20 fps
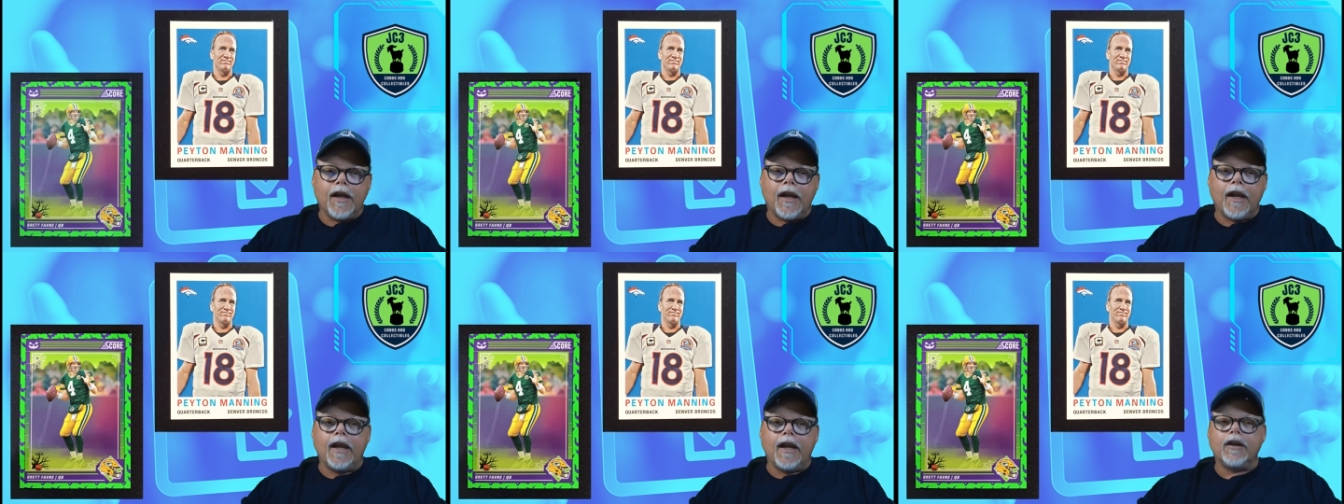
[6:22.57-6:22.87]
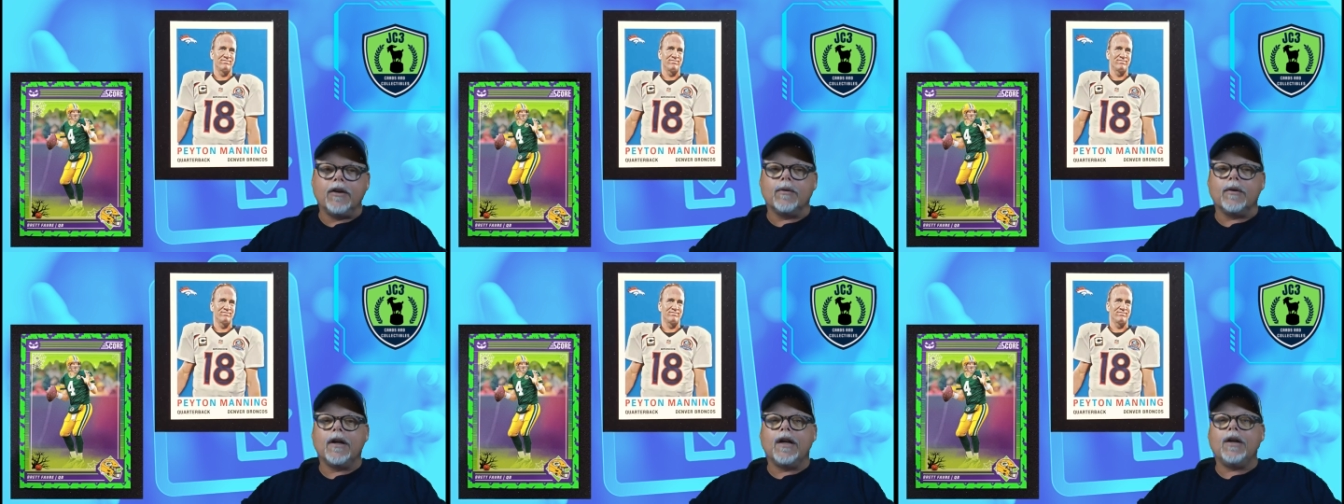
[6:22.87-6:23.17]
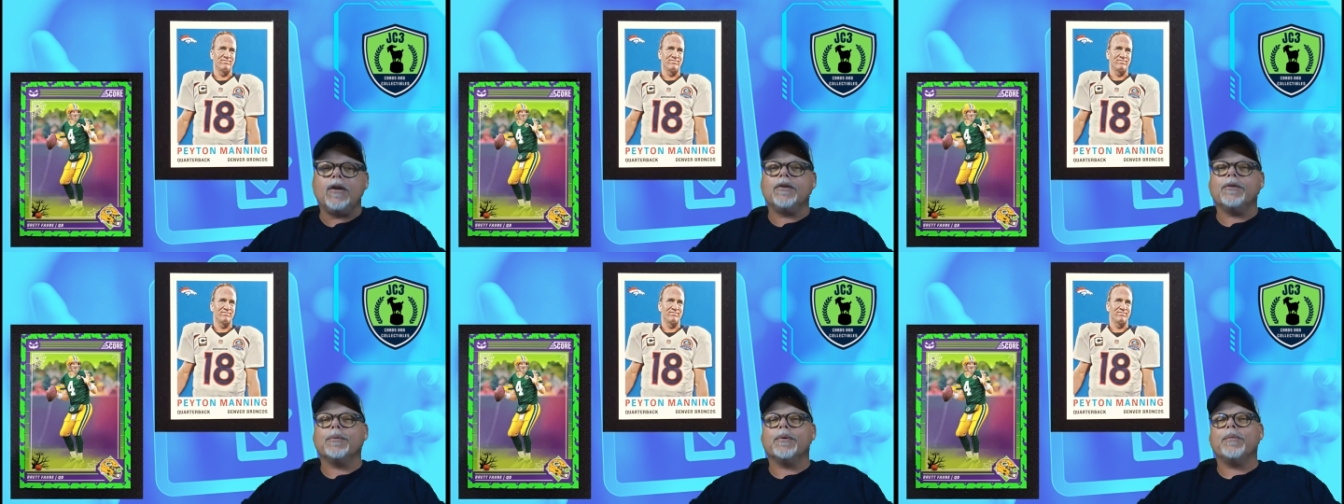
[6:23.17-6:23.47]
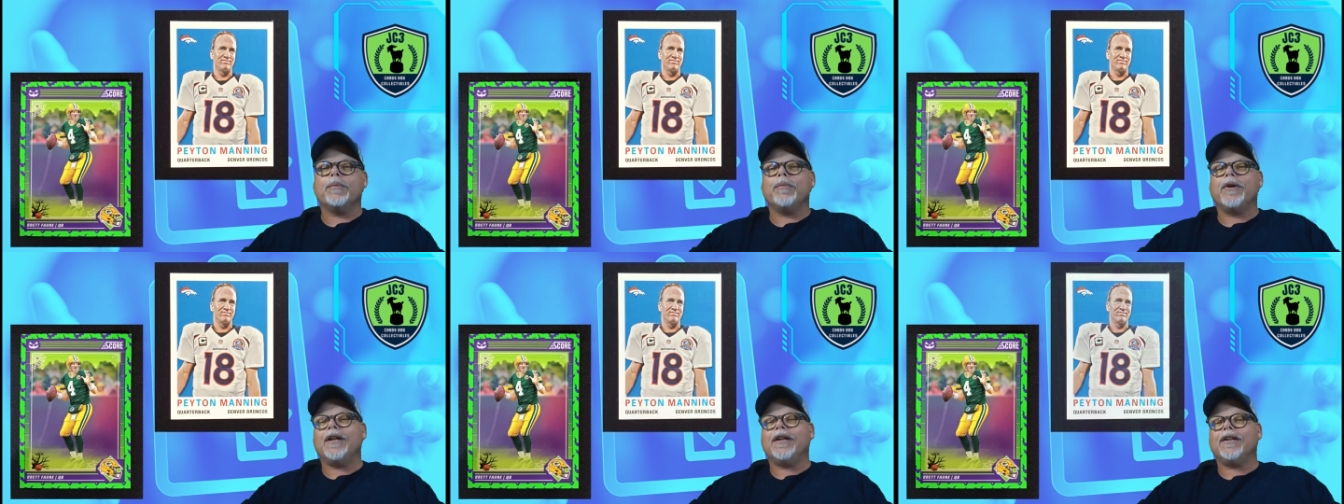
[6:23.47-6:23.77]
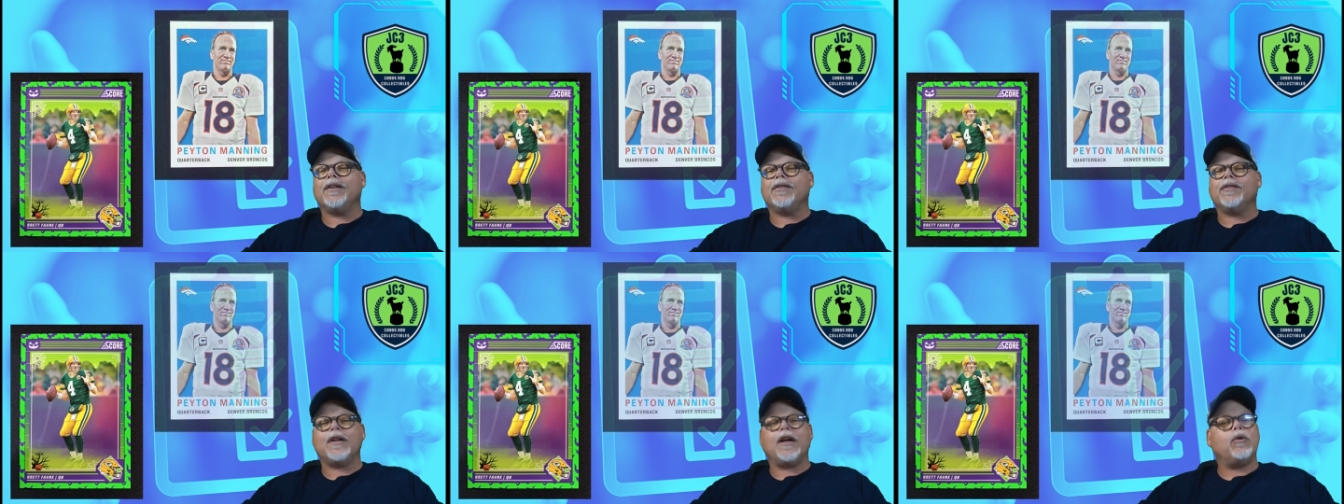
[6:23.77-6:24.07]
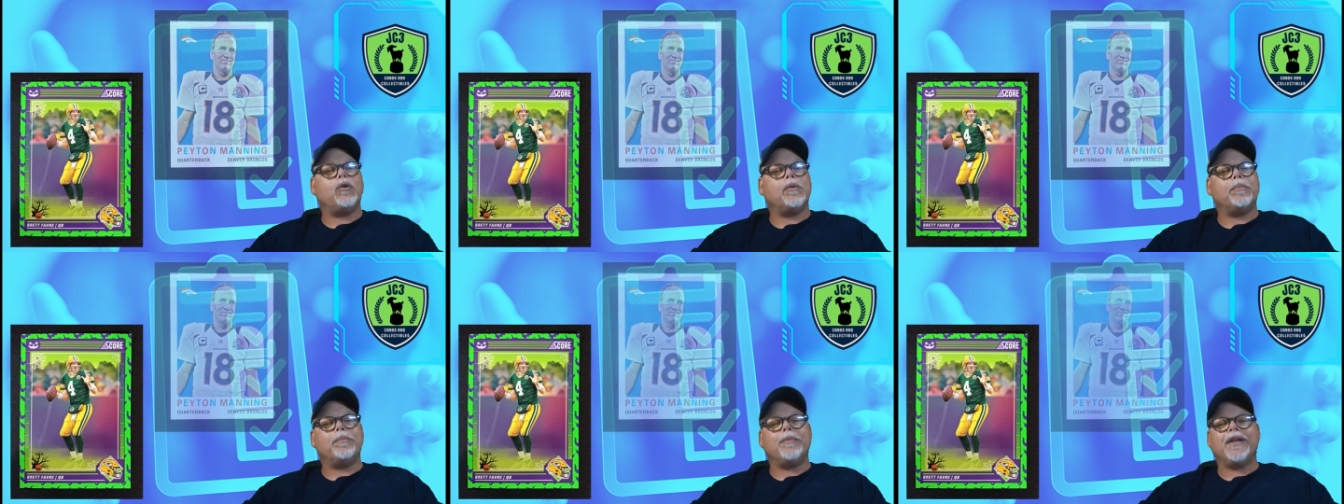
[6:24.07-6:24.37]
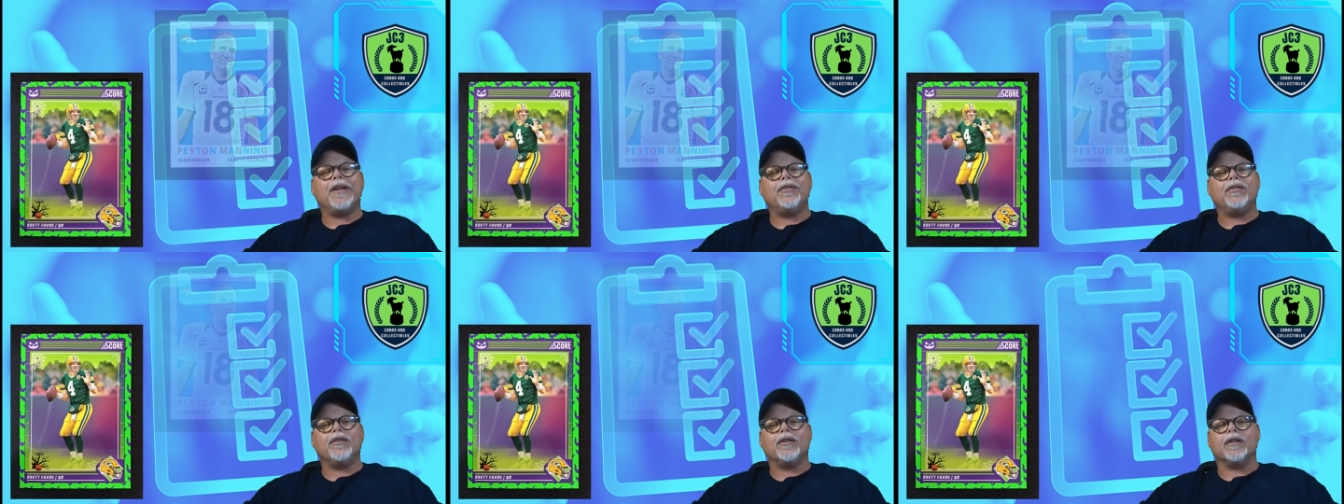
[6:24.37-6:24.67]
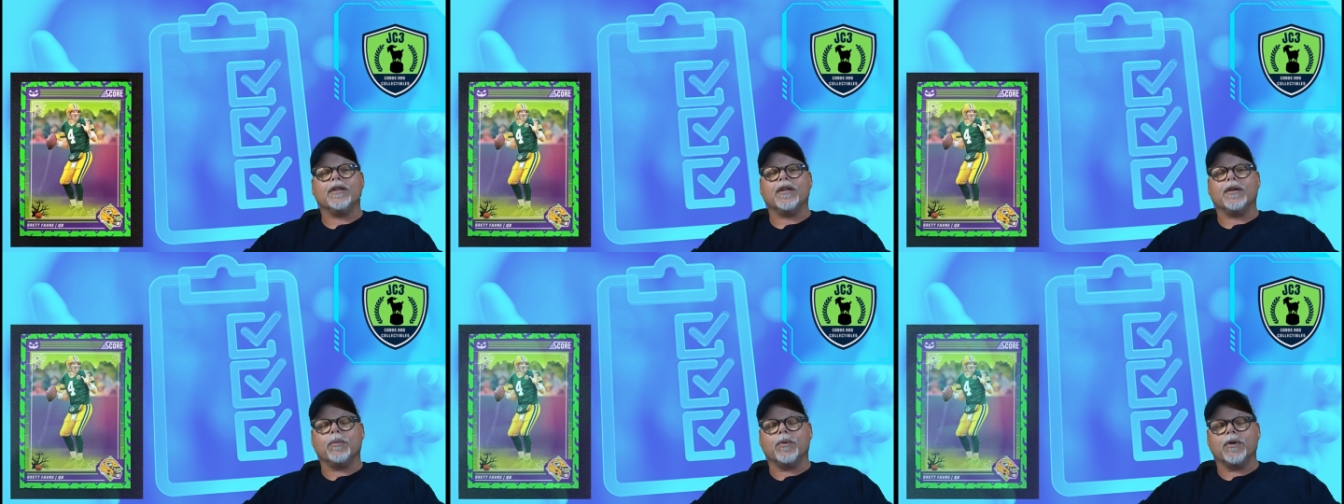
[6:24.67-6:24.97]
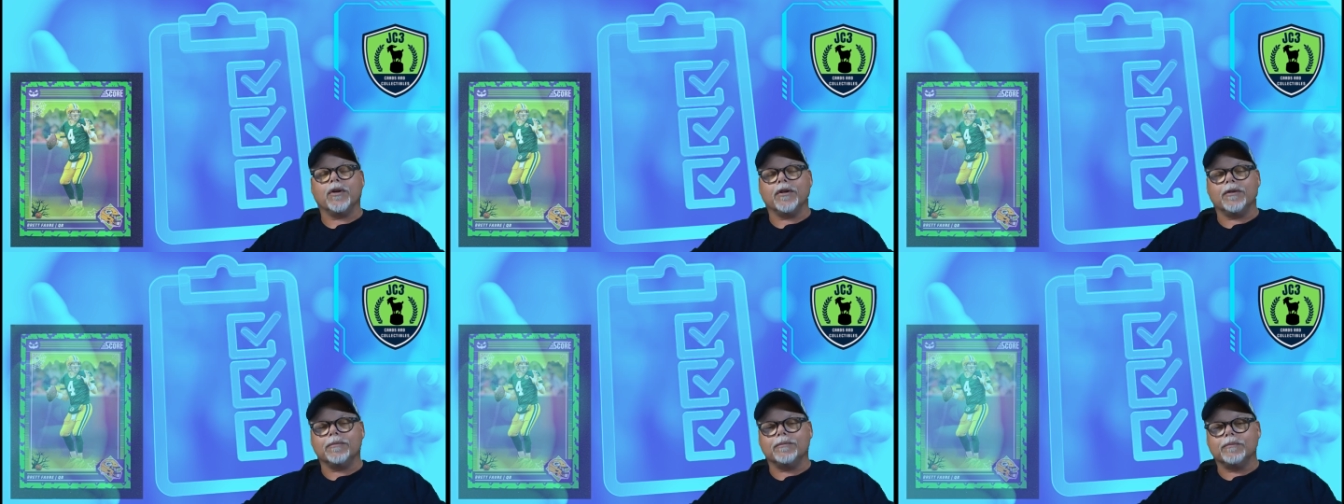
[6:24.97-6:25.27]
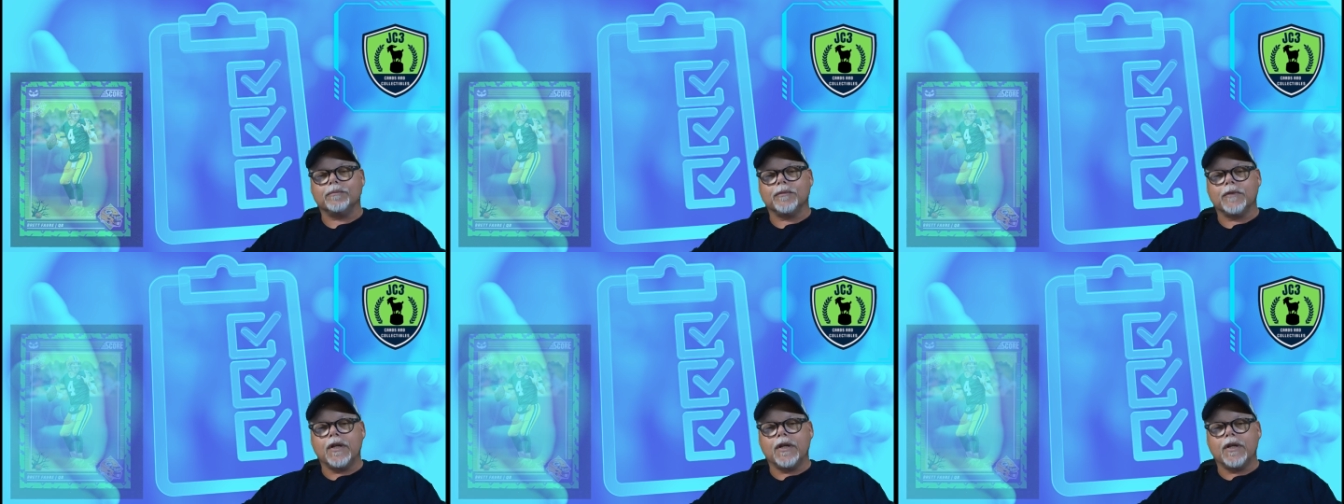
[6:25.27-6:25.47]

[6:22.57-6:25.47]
hang around and remind us how amazing they were.